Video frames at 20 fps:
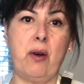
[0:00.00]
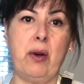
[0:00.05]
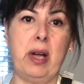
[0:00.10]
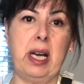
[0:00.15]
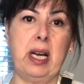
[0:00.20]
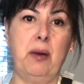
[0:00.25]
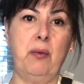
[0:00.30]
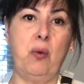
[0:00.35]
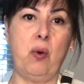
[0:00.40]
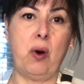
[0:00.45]
and
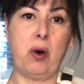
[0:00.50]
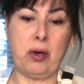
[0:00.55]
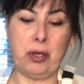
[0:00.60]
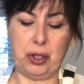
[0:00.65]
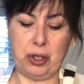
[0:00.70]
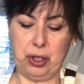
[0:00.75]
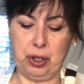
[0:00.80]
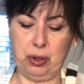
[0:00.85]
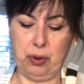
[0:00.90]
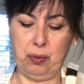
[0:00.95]
I want
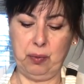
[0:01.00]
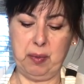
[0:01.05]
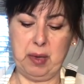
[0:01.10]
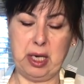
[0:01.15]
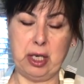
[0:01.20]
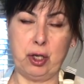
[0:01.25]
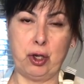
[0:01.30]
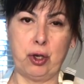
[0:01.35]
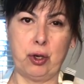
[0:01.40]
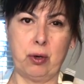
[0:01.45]
to
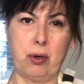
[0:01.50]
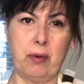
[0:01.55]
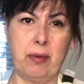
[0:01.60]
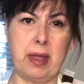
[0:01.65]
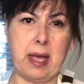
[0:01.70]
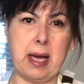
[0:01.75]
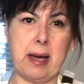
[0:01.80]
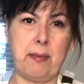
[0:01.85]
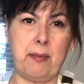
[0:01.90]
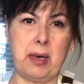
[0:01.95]
make sure
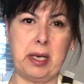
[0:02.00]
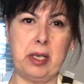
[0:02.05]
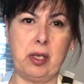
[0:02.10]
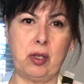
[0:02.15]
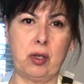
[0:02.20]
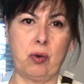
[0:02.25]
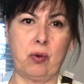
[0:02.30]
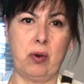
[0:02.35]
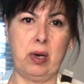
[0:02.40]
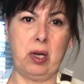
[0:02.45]
that my
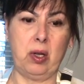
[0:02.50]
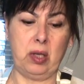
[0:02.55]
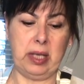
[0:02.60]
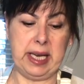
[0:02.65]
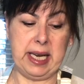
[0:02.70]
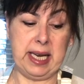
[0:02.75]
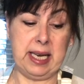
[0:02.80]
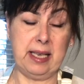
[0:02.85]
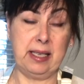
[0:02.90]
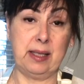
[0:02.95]
soil
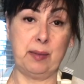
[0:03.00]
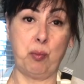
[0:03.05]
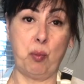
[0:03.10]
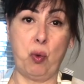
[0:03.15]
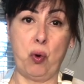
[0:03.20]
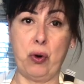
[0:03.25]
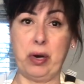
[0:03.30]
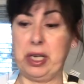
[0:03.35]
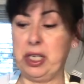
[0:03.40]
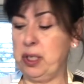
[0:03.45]
is
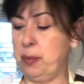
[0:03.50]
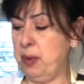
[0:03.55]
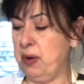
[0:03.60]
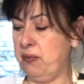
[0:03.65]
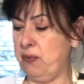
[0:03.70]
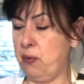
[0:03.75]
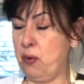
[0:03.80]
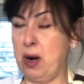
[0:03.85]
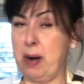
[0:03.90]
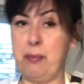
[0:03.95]
moist
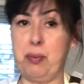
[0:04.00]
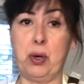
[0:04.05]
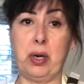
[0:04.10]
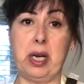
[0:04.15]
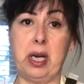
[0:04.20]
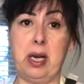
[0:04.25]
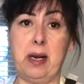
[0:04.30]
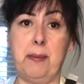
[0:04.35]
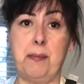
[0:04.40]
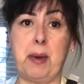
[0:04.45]
before I put
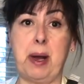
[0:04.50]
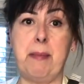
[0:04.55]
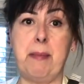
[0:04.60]
it in my